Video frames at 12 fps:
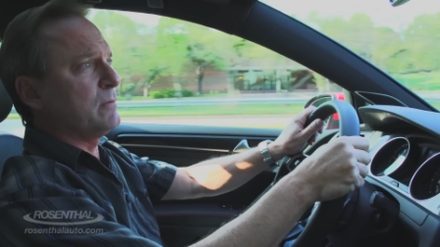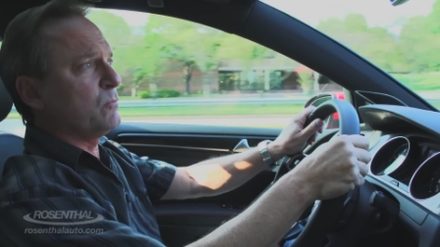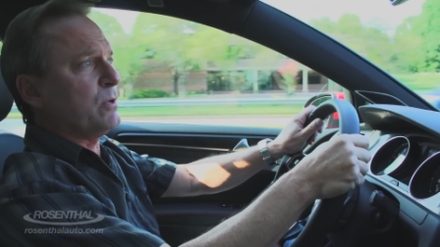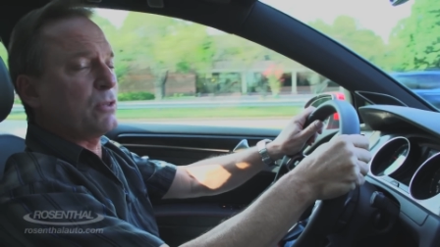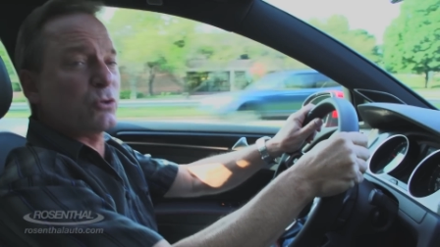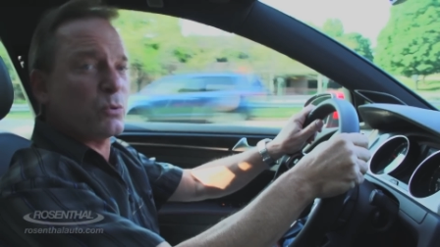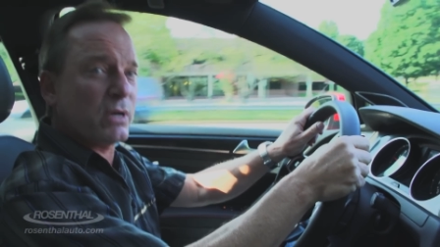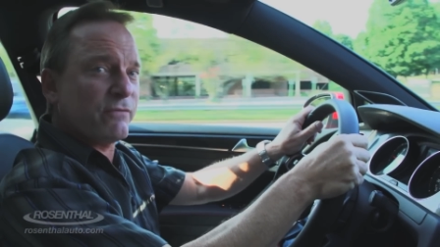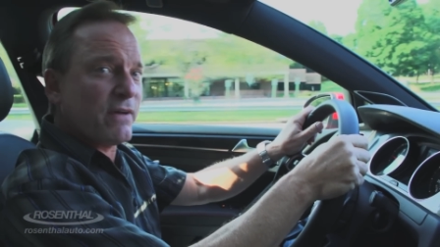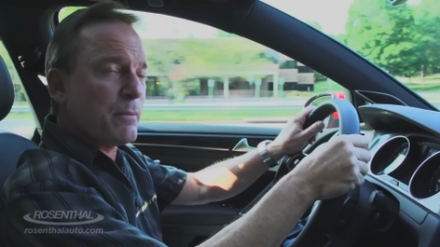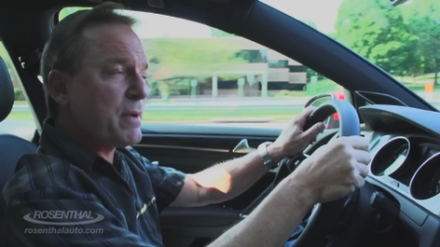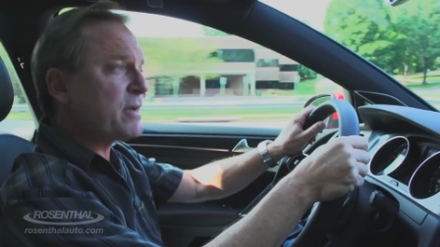with
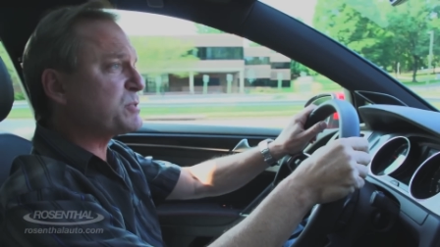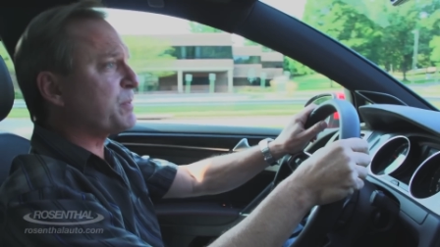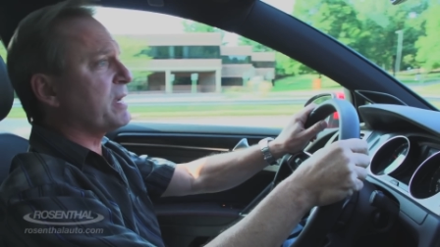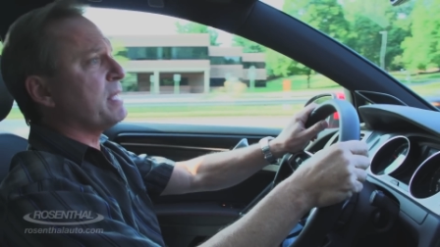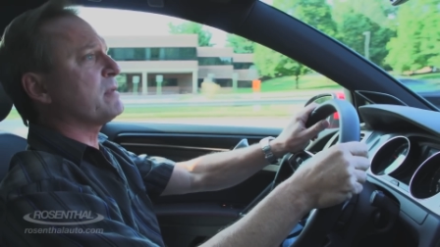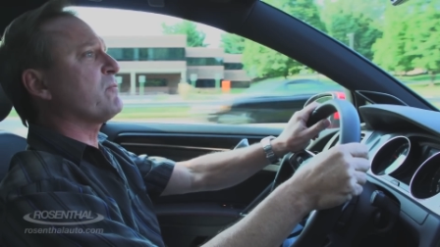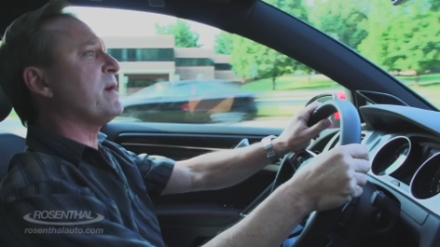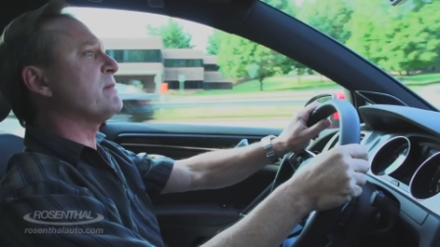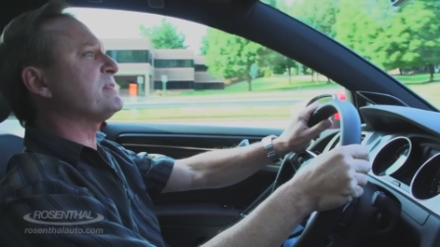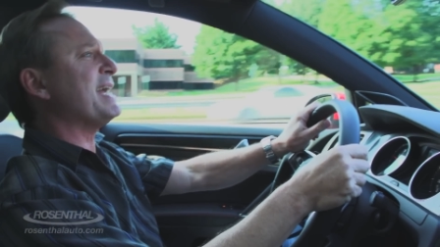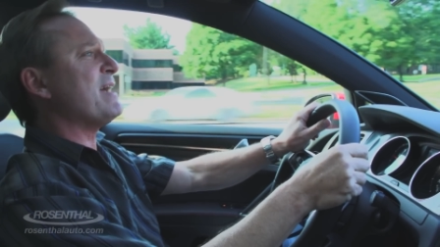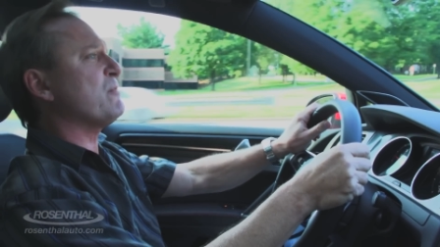25 miles per gallon around
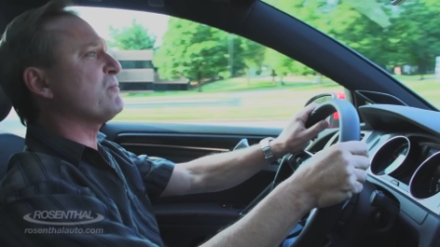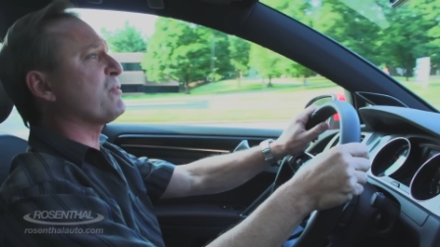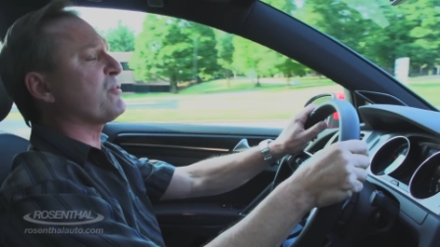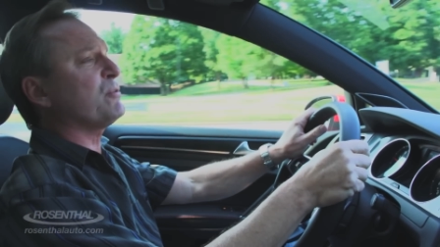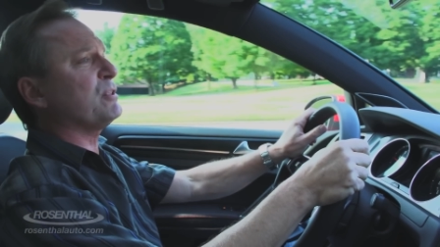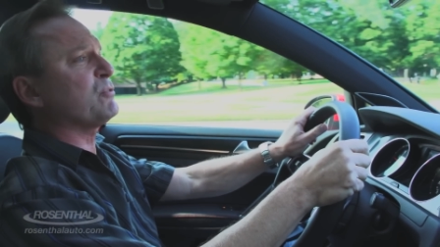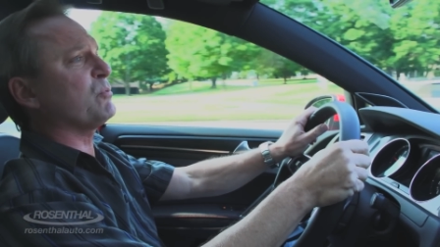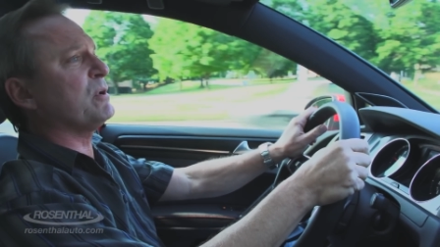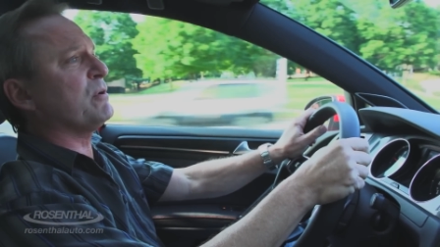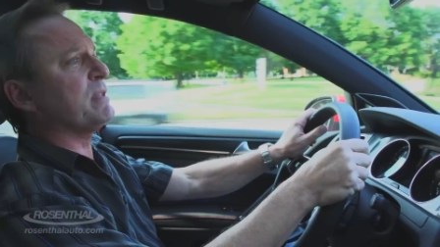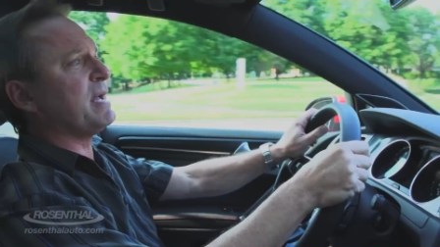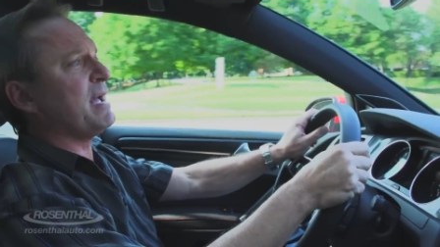town, 33
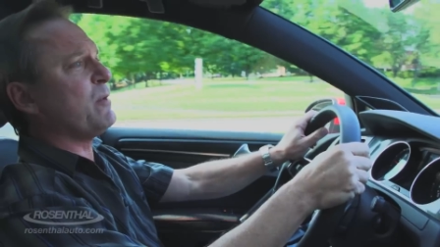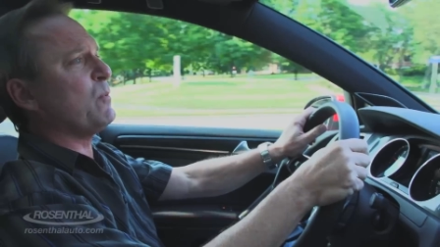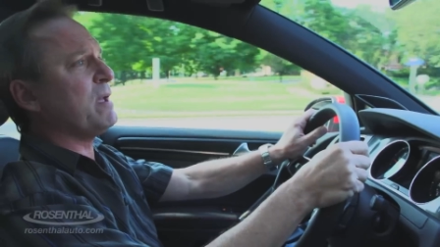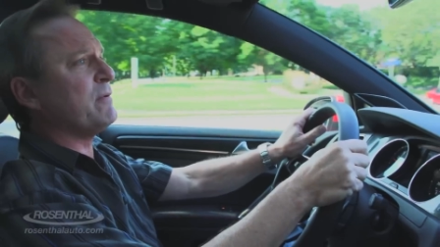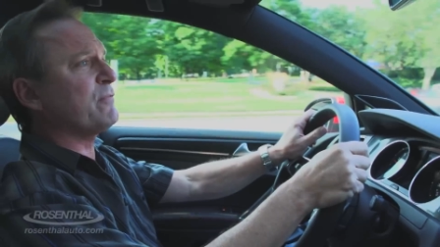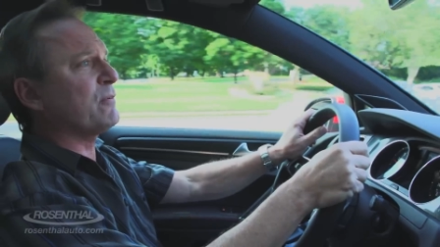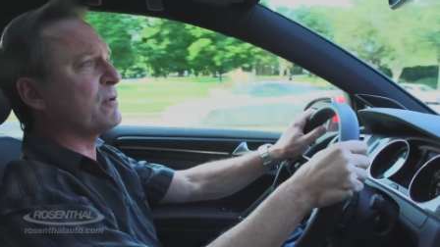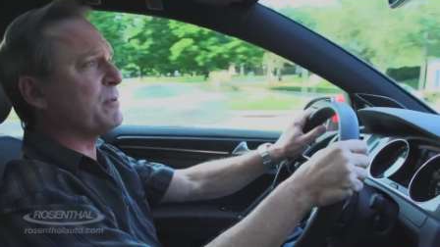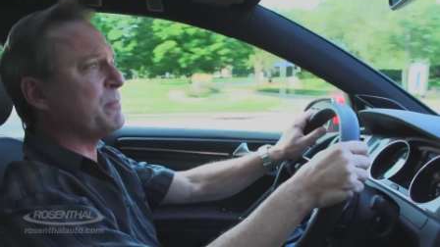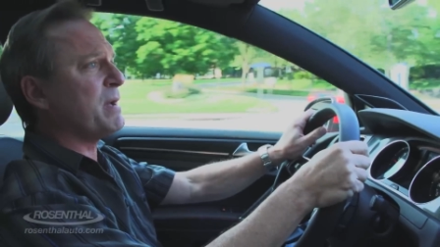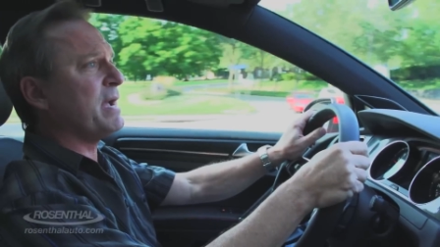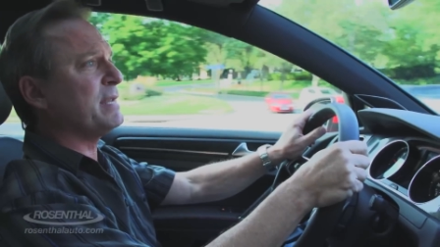on the highway for a
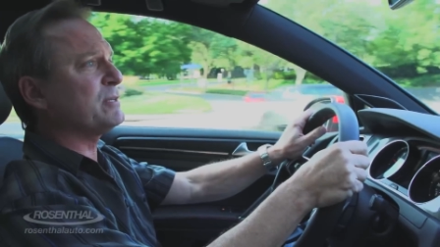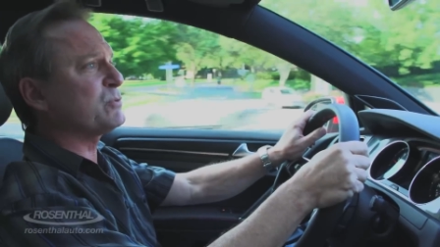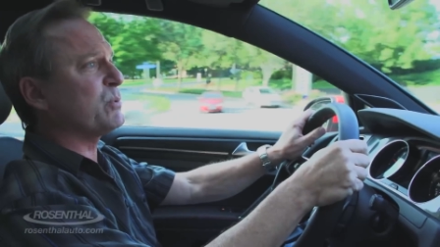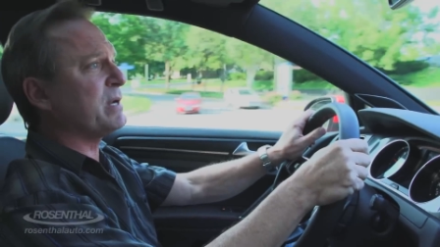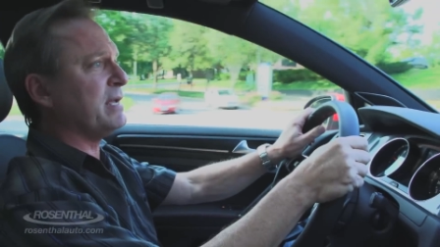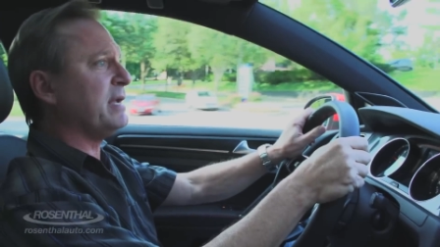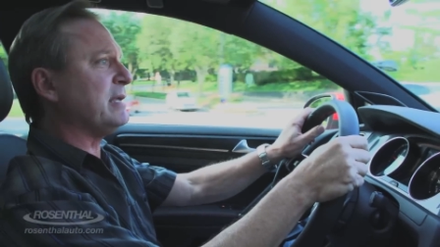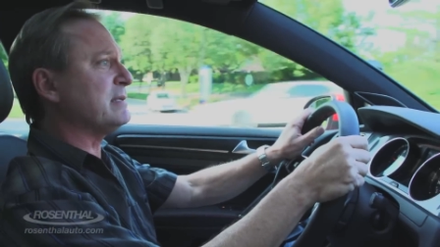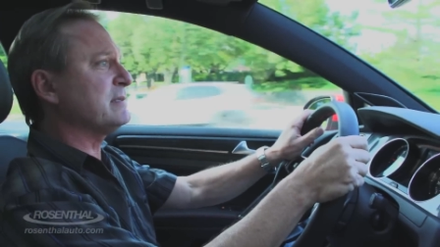combined of 28.